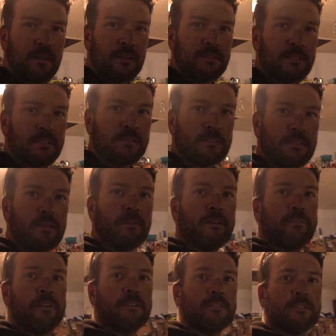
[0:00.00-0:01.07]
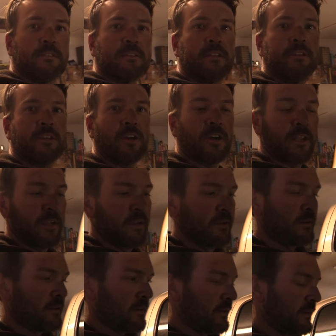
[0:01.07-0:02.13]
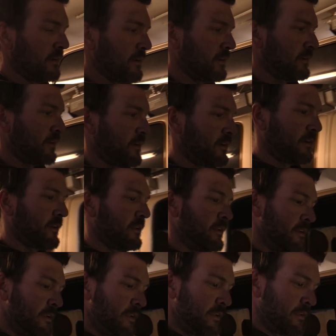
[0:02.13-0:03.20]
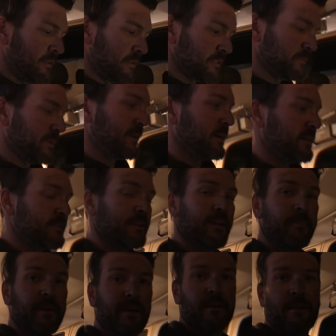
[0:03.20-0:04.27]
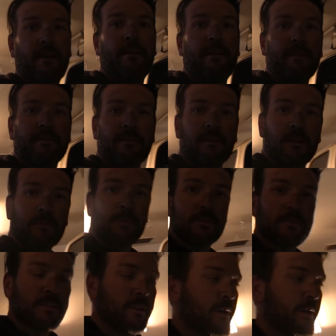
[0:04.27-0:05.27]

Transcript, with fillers: As you can see, my face is really dirty, and uh, that's because I've been grinding for almost